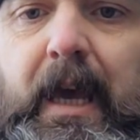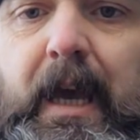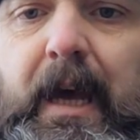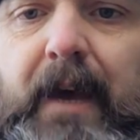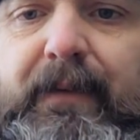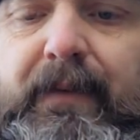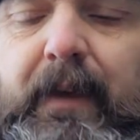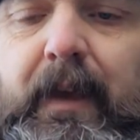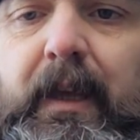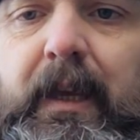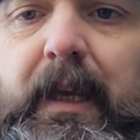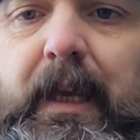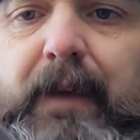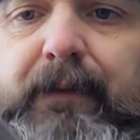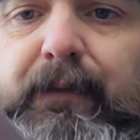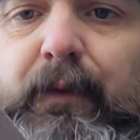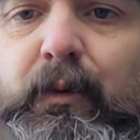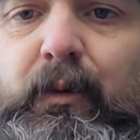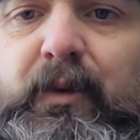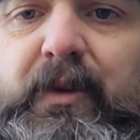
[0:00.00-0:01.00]
think
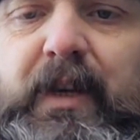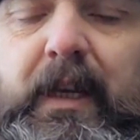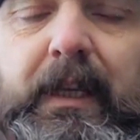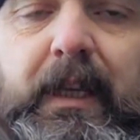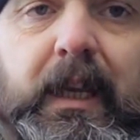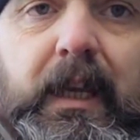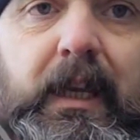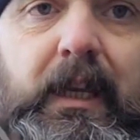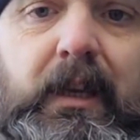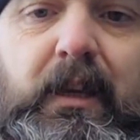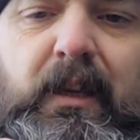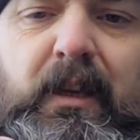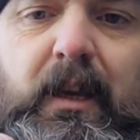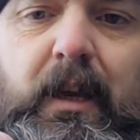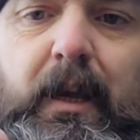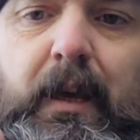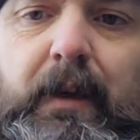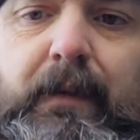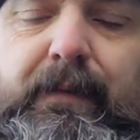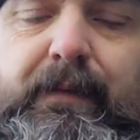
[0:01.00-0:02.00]
if it was any
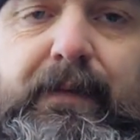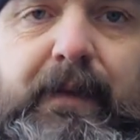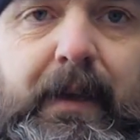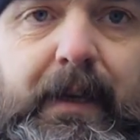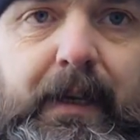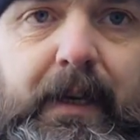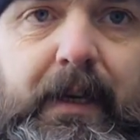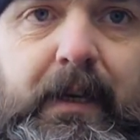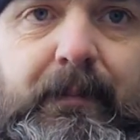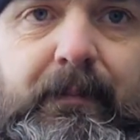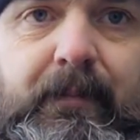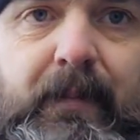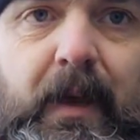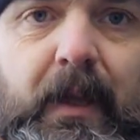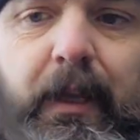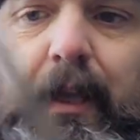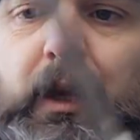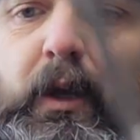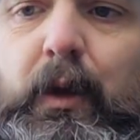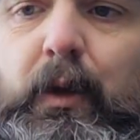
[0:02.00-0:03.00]
thinner,
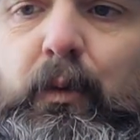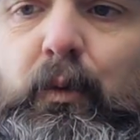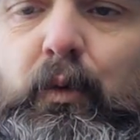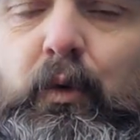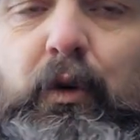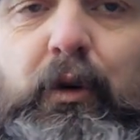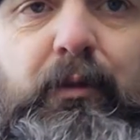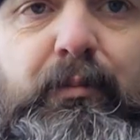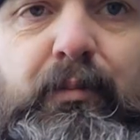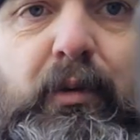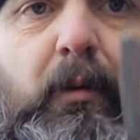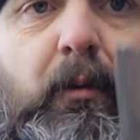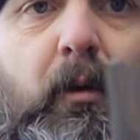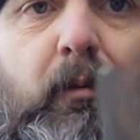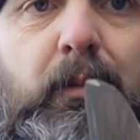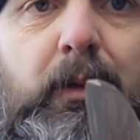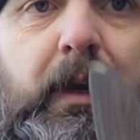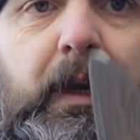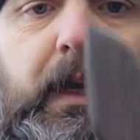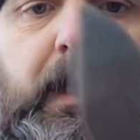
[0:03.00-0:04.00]
then it would
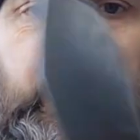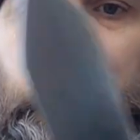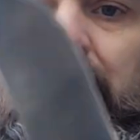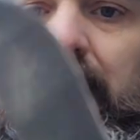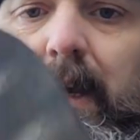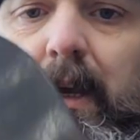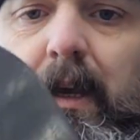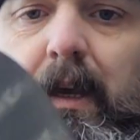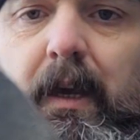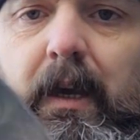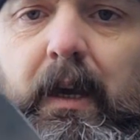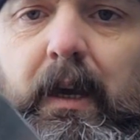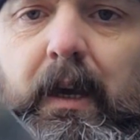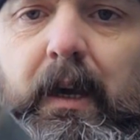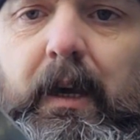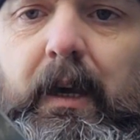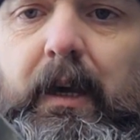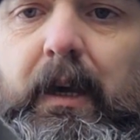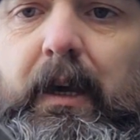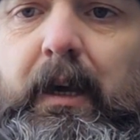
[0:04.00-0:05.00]
probably
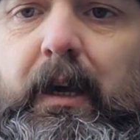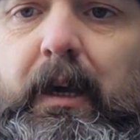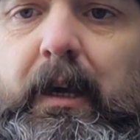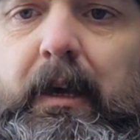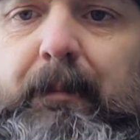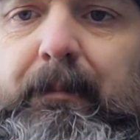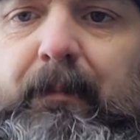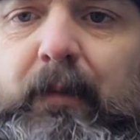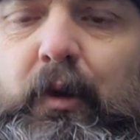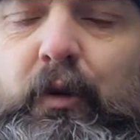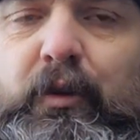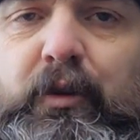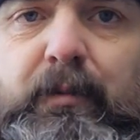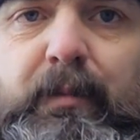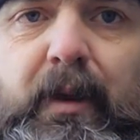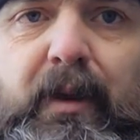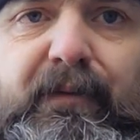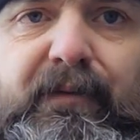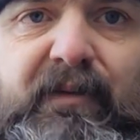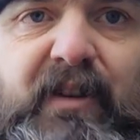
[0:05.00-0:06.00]
cause a
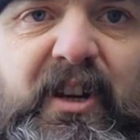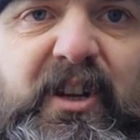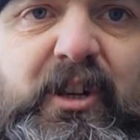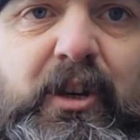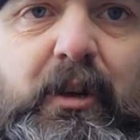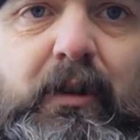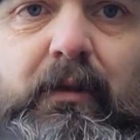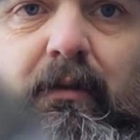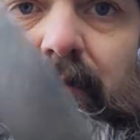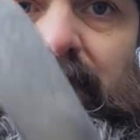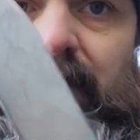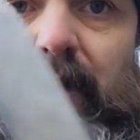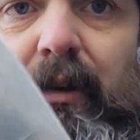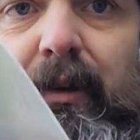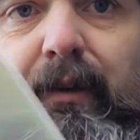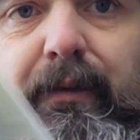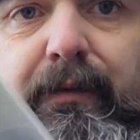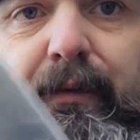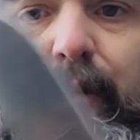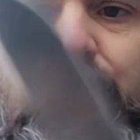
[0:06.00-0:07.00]
bit of friction on
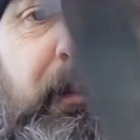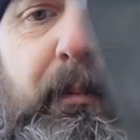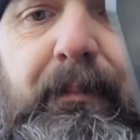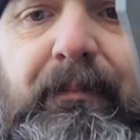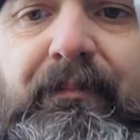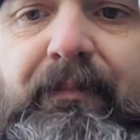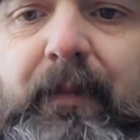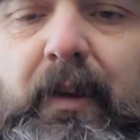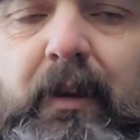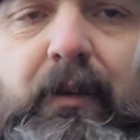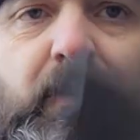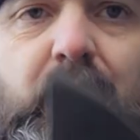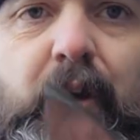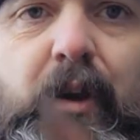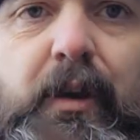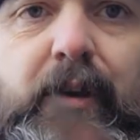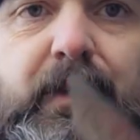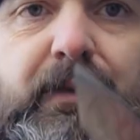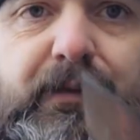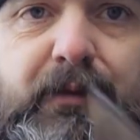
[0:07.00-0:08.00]
your thumb and
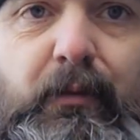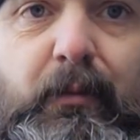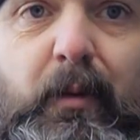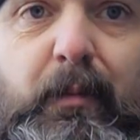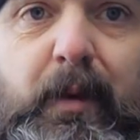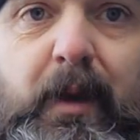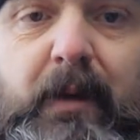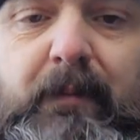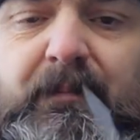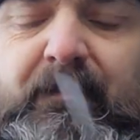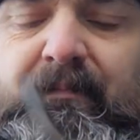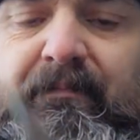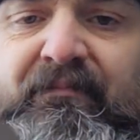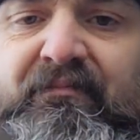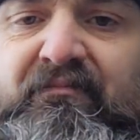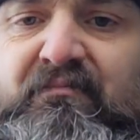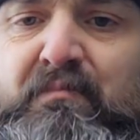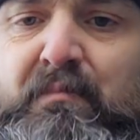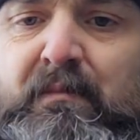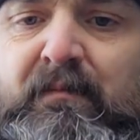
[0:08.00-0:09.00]
hurt your thumb a bit.
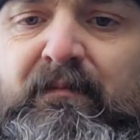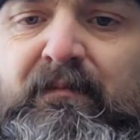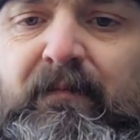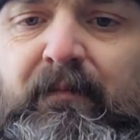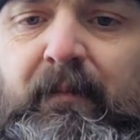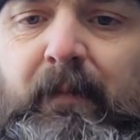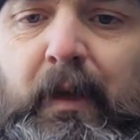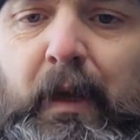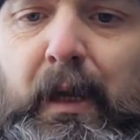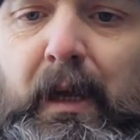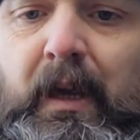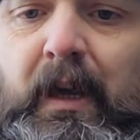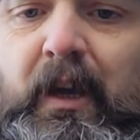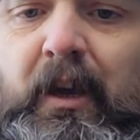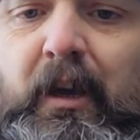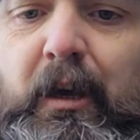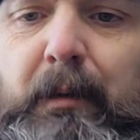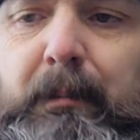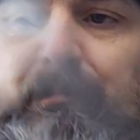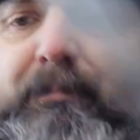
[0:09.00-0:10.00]

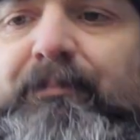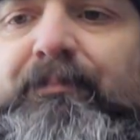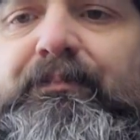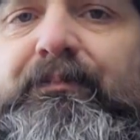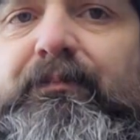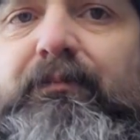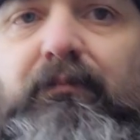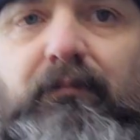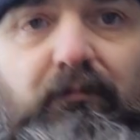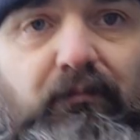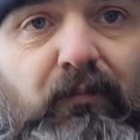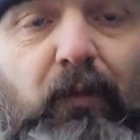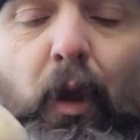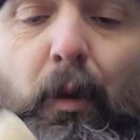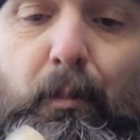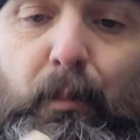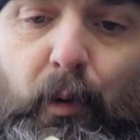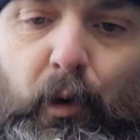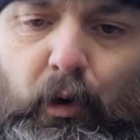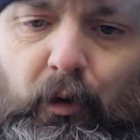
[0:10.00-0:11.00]

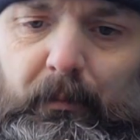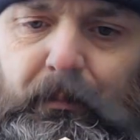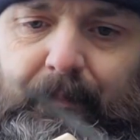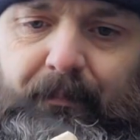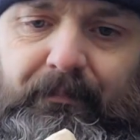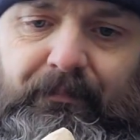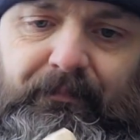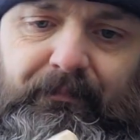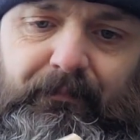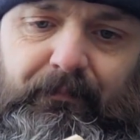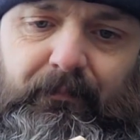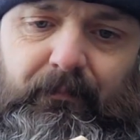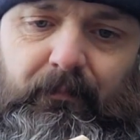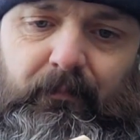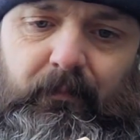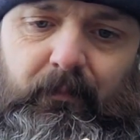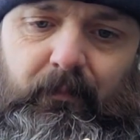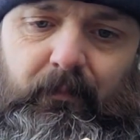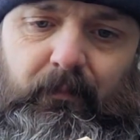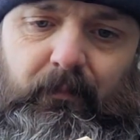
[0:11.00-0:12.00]
But
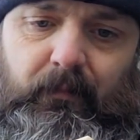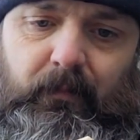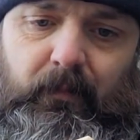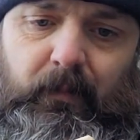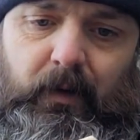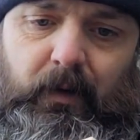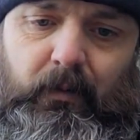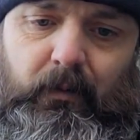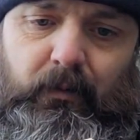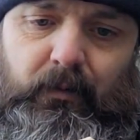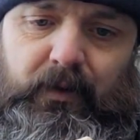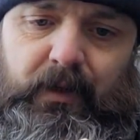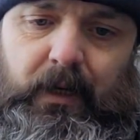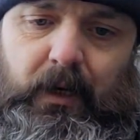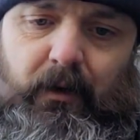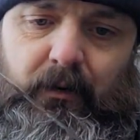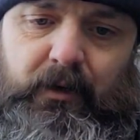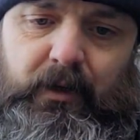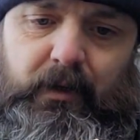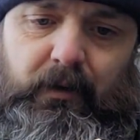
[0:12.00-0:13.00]
we'll see
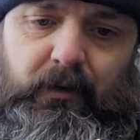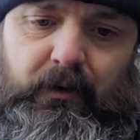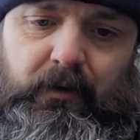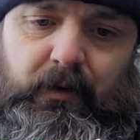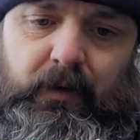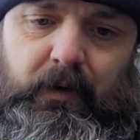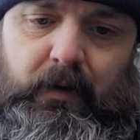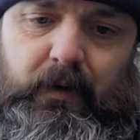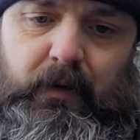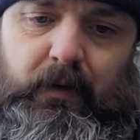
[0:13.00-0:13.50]
how she does.